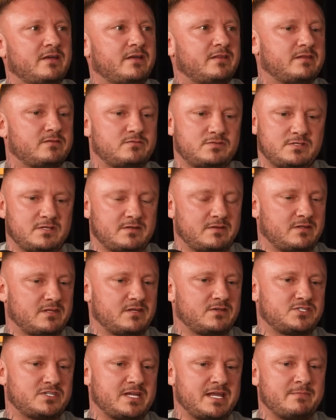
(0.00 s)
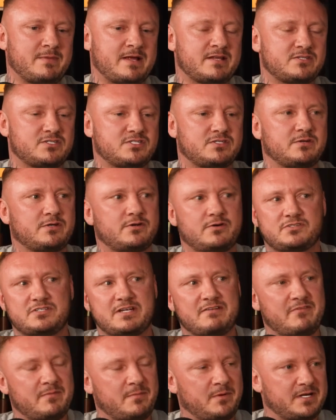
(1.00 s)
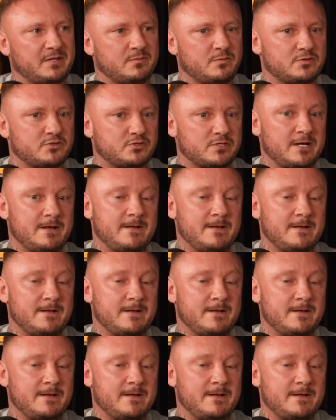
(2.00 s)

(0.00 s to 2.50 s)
And the same answer across everybody was,